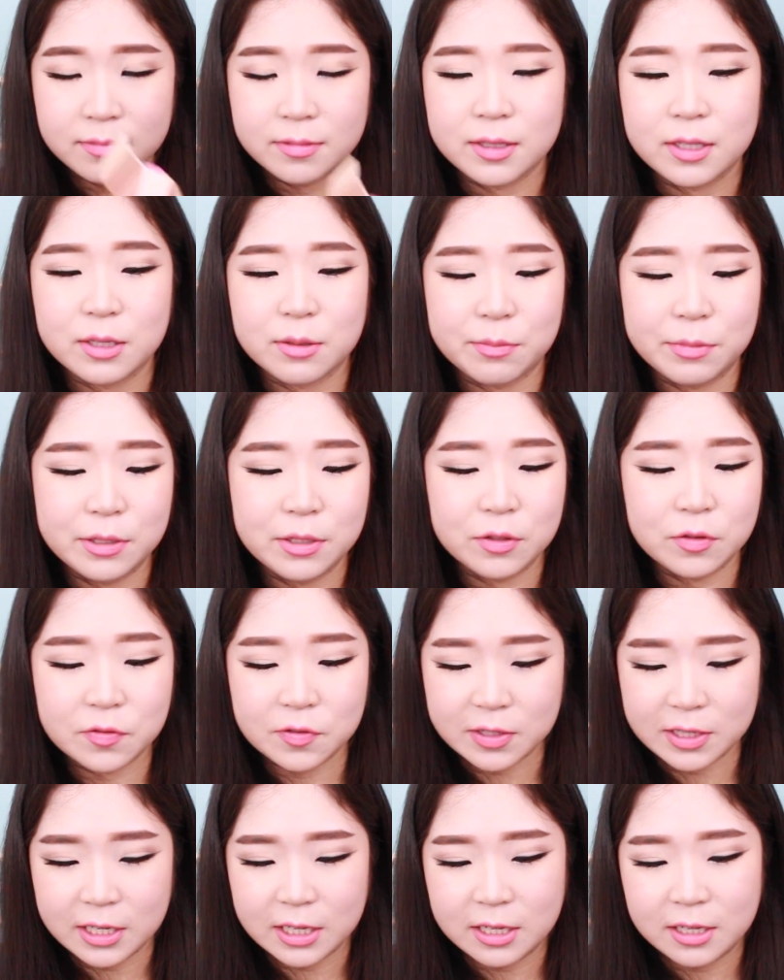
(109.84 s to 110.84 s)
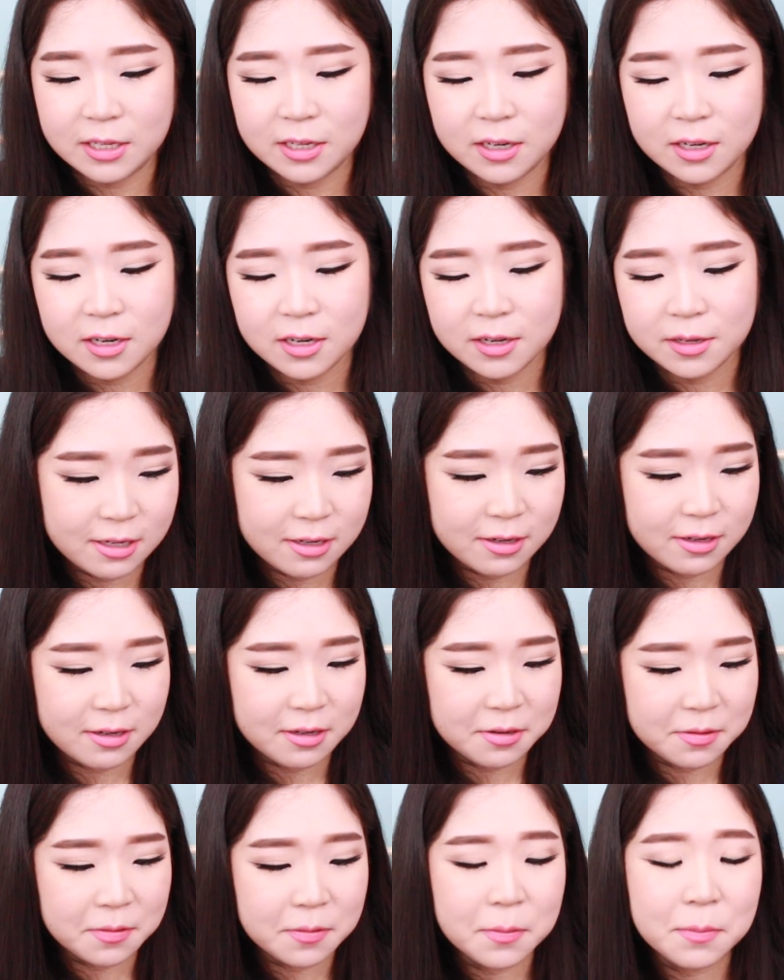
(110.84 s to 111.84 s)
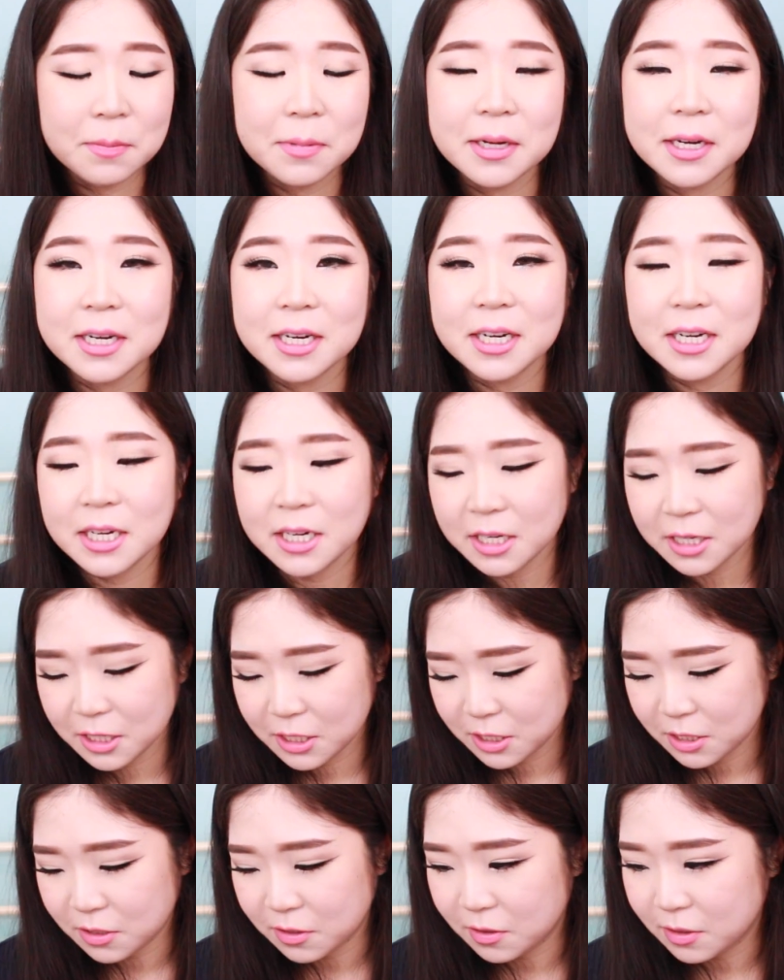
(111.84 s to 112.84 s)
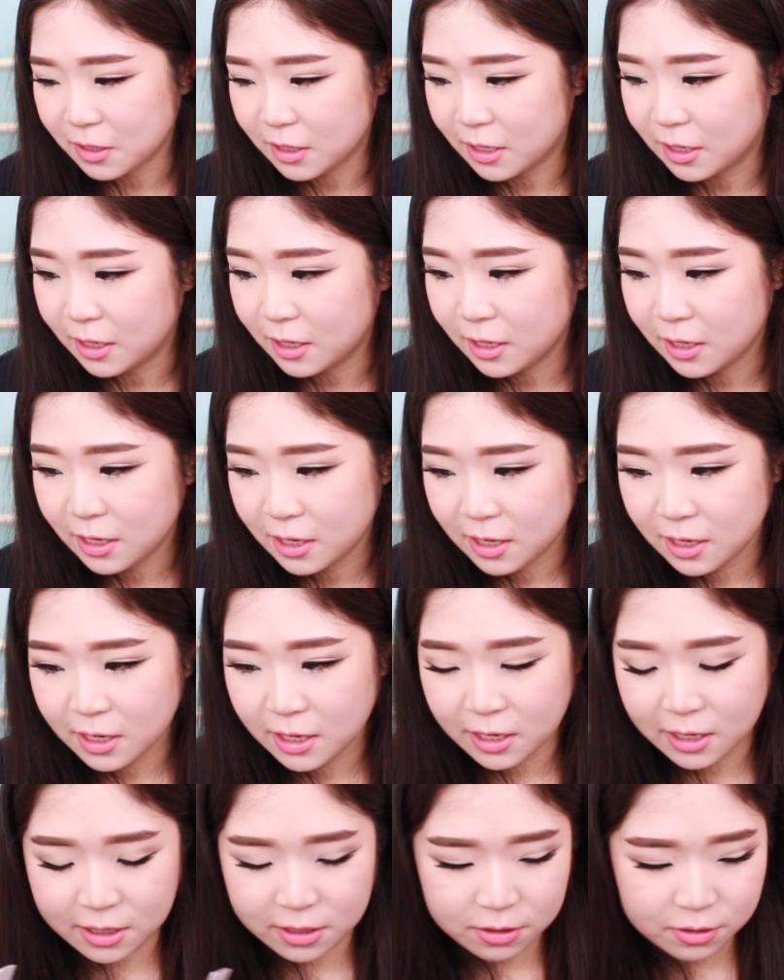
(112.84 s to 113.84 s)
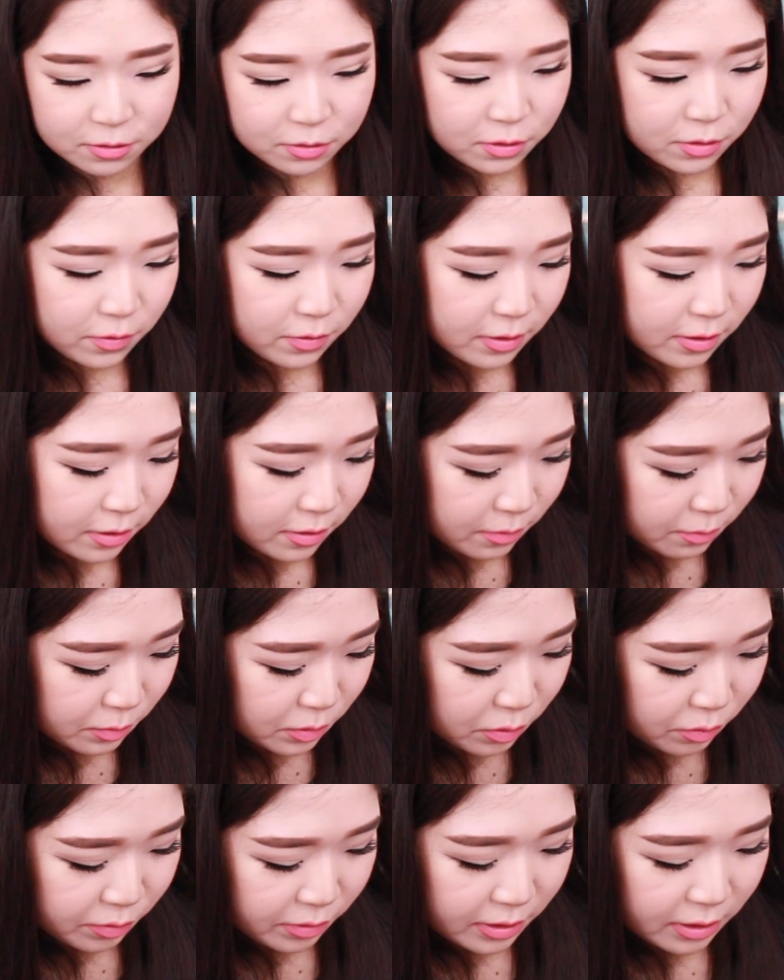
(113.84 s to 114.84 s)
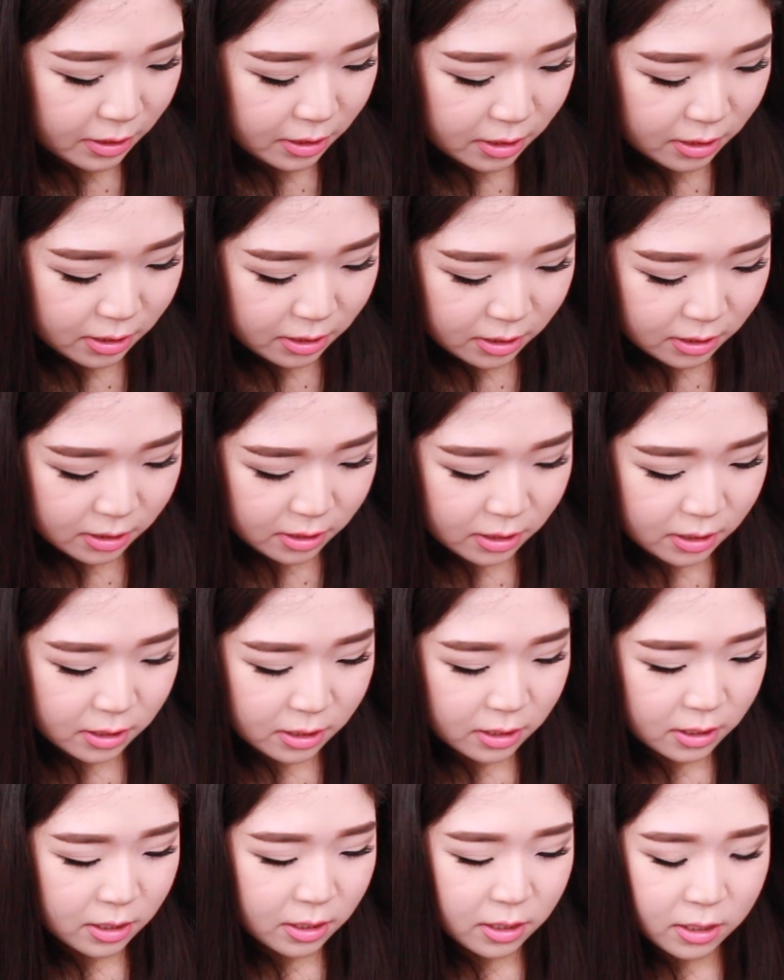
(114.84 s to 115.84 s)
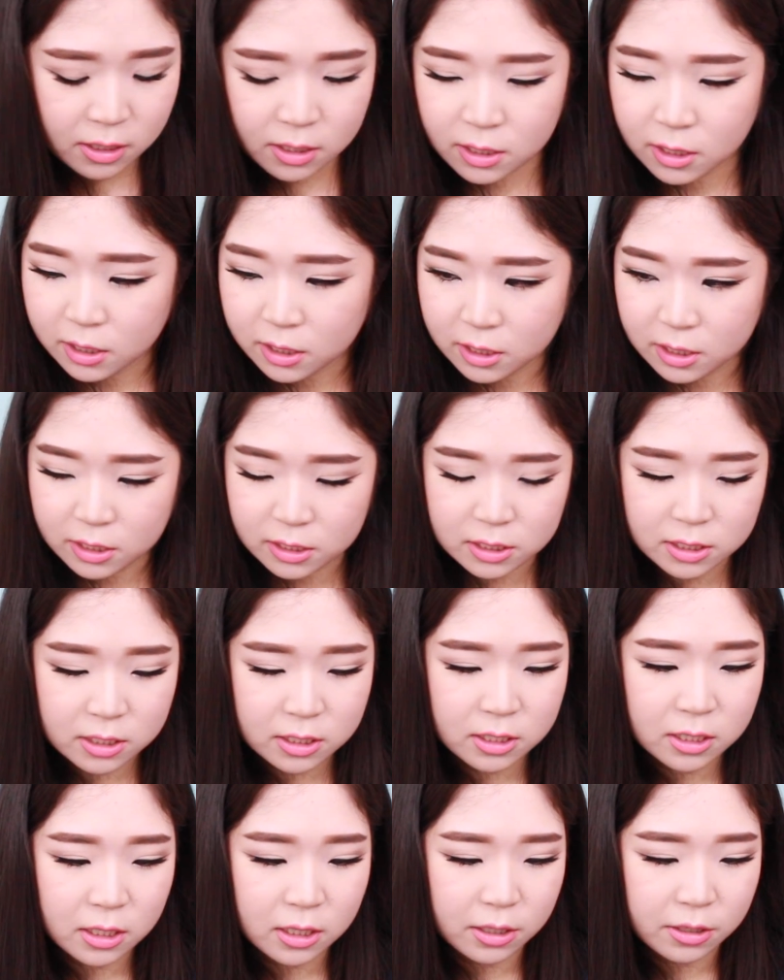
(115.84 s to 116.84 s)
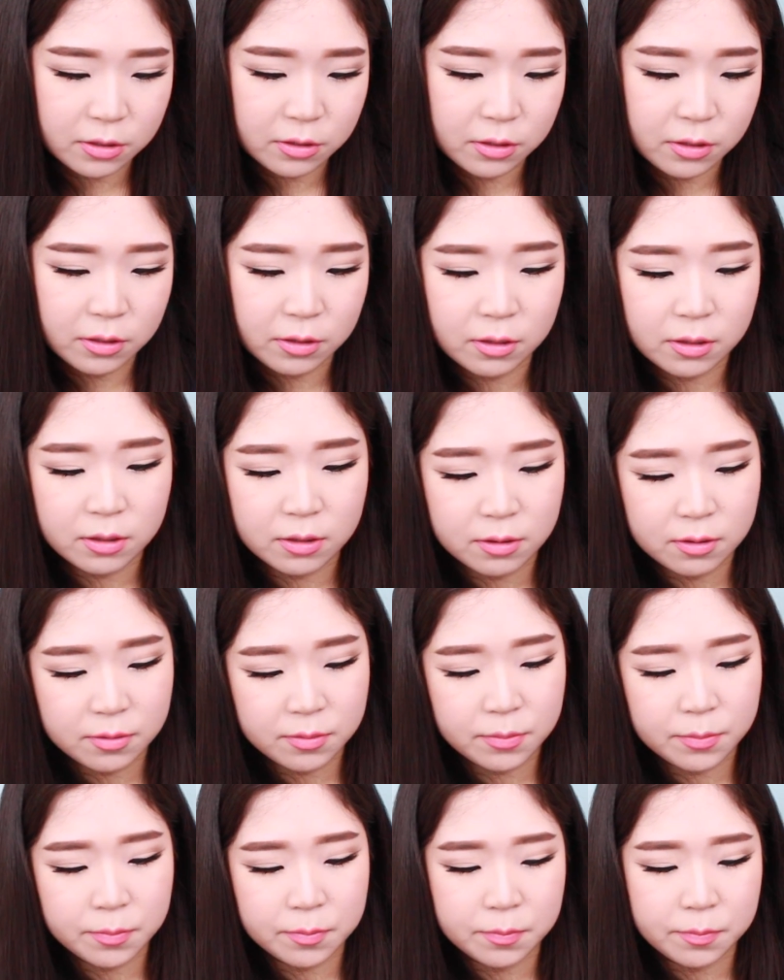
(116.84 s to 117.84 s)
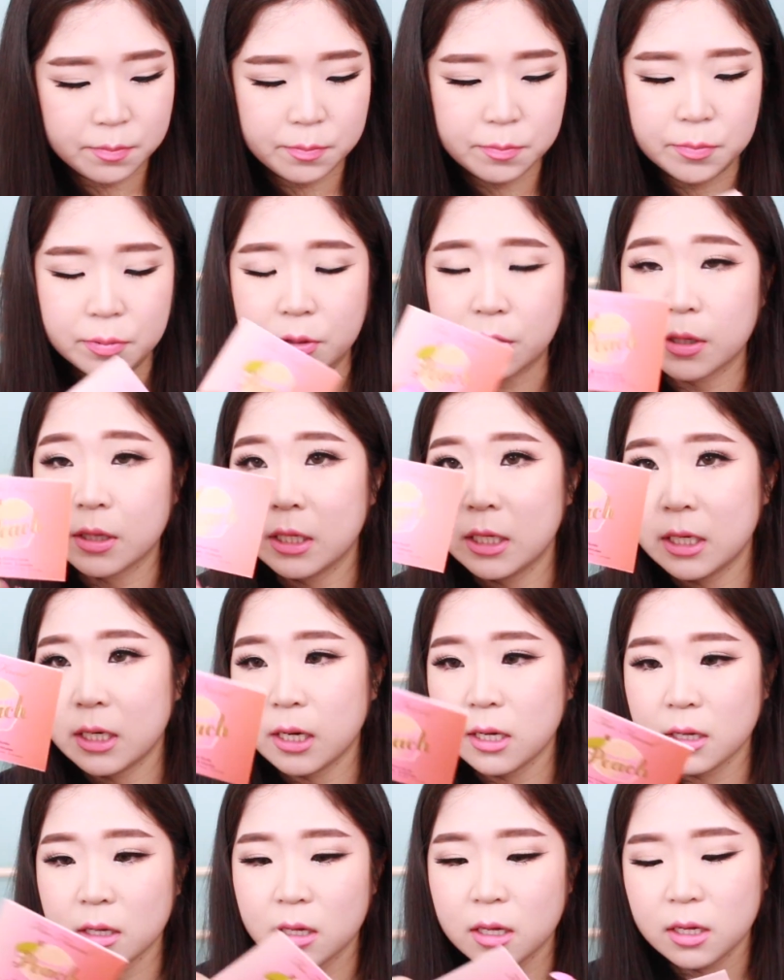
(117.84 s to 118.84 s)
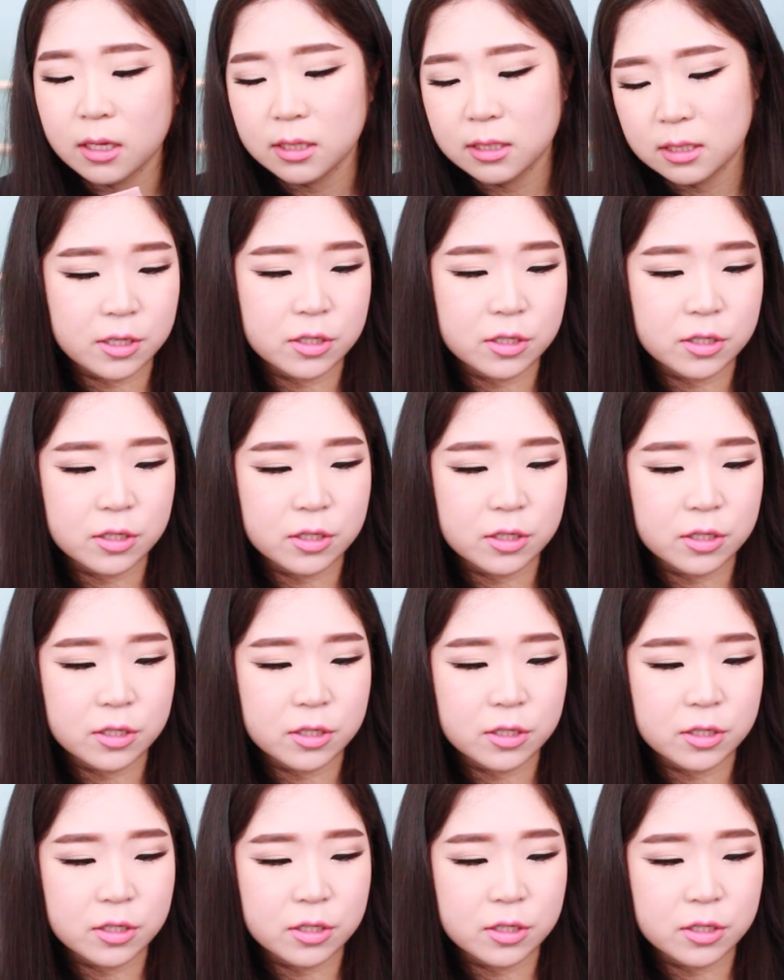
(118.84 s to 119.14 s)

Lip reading: It smells really good. Oh my gosh, okay. And it also comes with this little booklet, I guess.